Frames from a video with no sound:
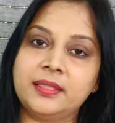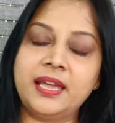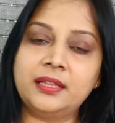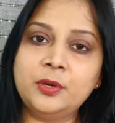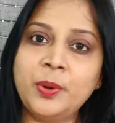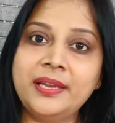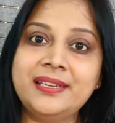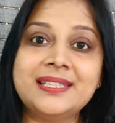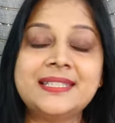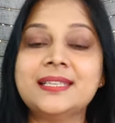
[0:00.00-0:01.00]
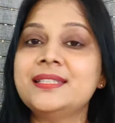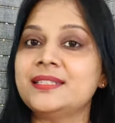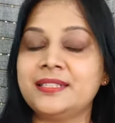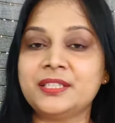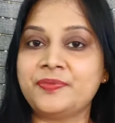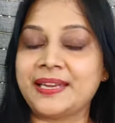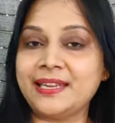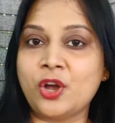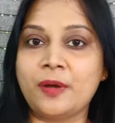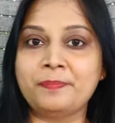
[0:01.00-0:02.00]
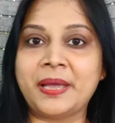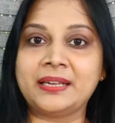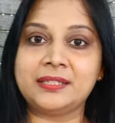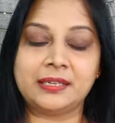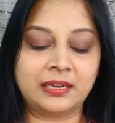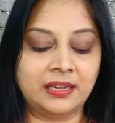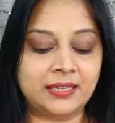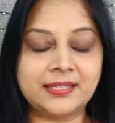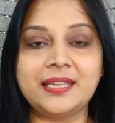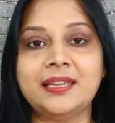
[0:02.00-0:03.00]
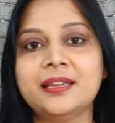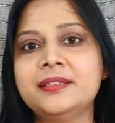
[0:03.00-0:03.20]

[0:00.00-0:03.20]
The other one is since it is very compact and classy,